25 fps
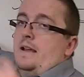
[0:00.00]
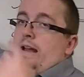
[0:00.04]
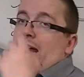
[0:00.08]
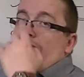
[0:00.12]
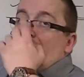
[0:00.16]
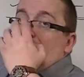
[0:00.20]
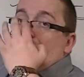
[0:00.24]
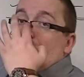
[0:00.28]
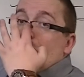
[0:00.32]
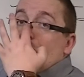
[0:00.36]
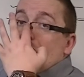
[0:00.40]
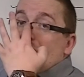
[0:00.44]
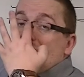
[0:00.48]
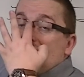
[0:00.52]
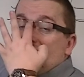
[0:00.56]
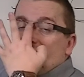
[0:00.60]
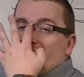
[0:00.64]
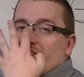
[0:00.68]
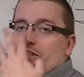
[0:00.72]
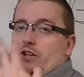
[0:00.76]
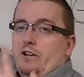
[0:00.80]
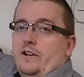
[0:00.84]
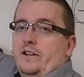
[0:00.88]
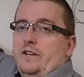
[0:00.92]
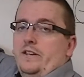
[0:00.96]
and I
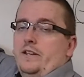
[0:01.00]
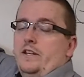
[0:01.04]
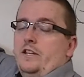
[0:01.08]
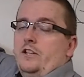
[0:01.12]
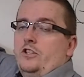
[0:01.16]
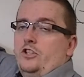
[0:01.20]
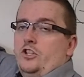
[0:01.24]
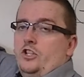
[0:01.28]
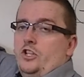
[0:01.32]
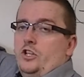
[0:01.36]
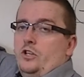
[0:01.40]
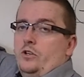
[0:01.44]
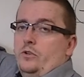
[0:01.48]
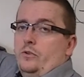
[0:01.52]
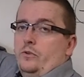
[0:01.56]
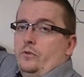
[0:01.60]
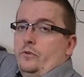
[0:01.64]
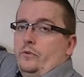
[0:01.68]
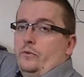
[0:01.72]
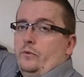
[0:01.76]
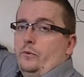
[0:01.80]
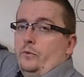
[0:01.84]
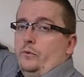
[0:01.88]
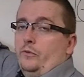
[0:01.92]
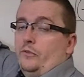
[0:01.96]
decided
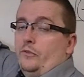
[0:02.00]
to